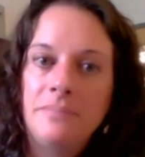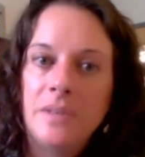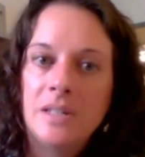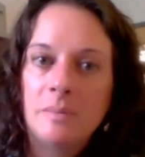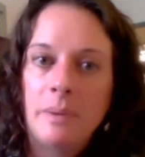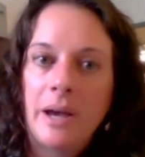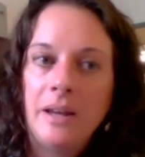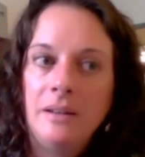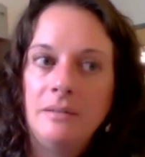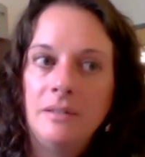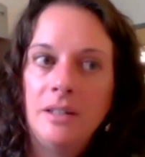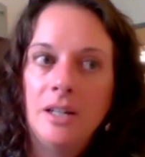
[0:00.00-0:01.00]
is by,
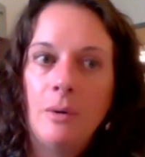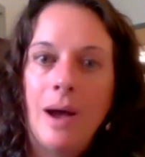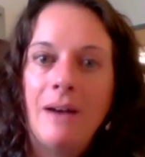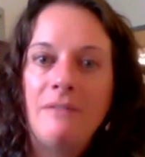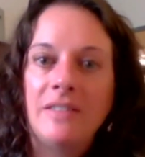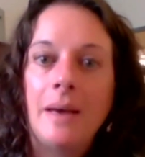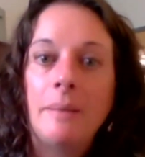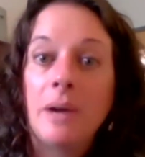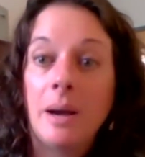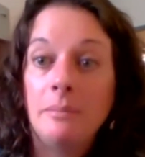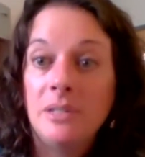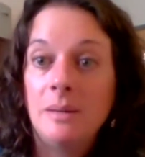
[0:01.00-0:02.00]
having them come